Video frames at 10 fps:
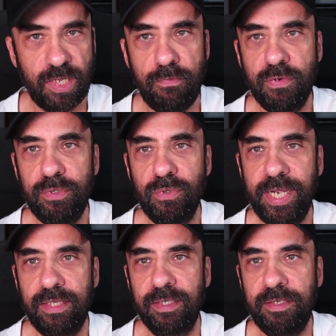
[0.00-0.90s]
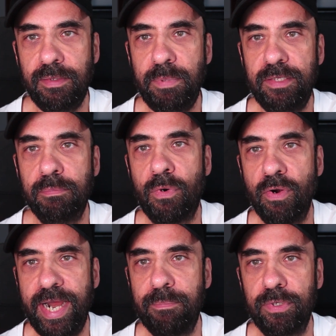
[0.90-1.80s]
if you want to get a little bit
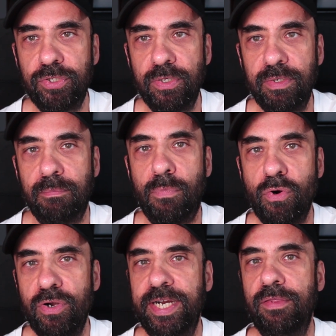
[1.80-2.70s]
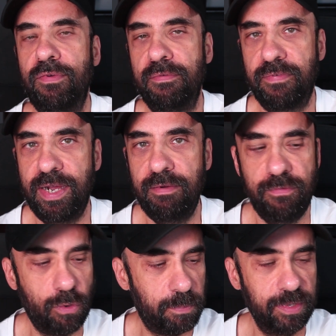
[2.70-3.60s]
more aperture, more than 3.5,
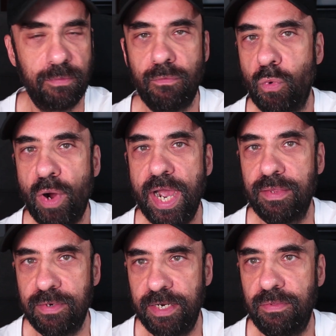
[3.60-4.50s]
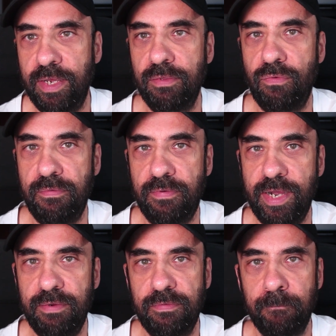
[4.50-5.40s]
open wider than
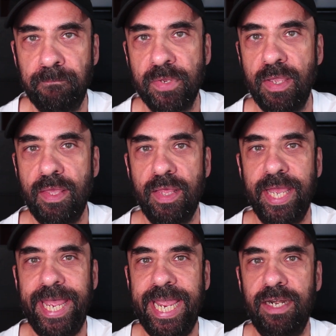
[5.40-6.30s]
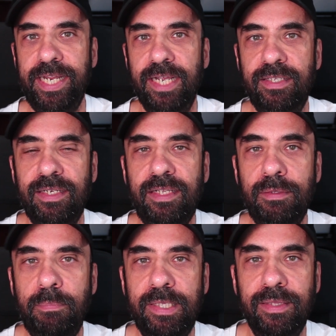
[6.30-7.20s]
3.5, and get a
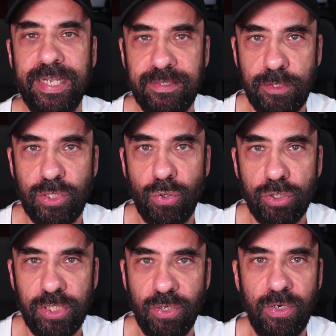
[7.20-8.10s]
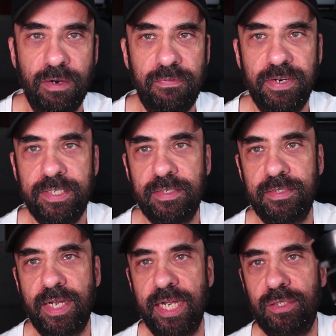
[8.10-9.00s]
little bit less distortion on your
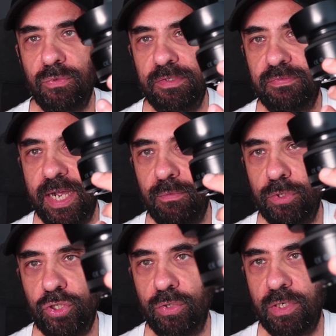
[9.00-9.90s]
face, I will show